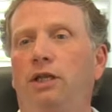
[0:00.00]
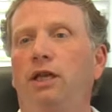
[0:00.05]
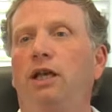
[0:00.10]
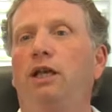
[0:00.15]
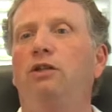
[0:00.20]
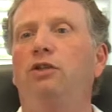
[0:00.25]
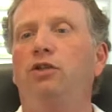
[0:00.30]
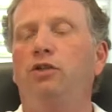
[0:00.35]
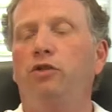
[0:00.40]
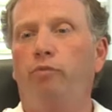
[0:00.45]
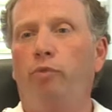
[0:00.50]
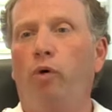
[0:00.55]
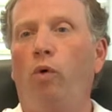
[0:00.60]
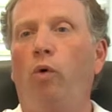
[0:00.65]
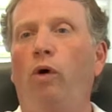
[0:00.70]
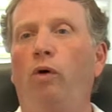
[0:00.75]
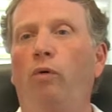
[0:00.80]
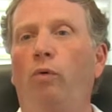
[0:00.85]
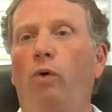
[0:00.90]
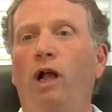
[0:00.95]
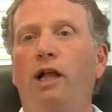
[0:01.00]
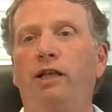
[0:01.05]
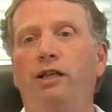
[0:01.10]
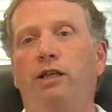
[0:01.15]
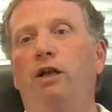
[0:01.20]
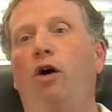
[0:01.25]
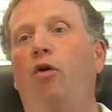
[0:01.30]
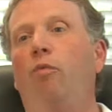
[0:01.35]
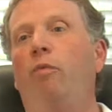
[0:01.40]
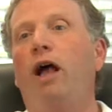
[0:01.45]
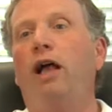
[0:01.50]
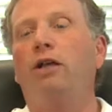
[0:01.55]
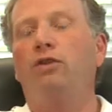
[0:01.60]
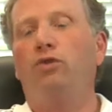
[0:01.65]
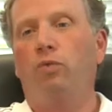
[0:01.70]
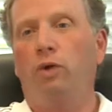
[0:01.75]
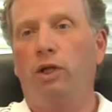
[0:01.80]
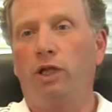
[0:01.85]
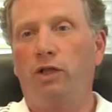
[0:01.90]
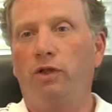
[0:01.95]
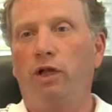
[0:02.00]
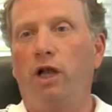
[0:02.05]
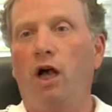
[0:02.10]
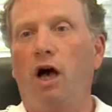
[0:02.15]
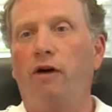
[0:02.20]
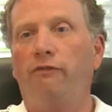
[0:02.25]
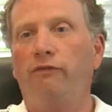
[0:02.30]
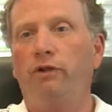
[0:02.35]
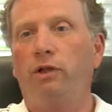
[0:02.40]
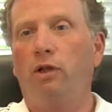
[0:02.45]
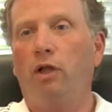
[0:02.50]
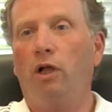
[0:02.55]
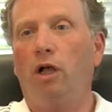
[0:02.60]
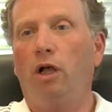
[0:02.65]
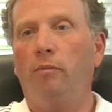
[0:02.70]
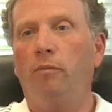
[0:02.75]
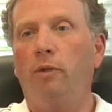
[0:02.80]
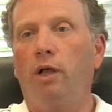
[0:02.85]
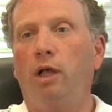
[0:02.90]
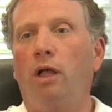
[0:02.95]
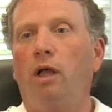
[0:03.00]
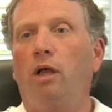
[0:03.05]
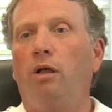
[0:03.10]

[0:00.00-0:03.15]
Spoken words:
get to the point where I could go back swinging the golf club.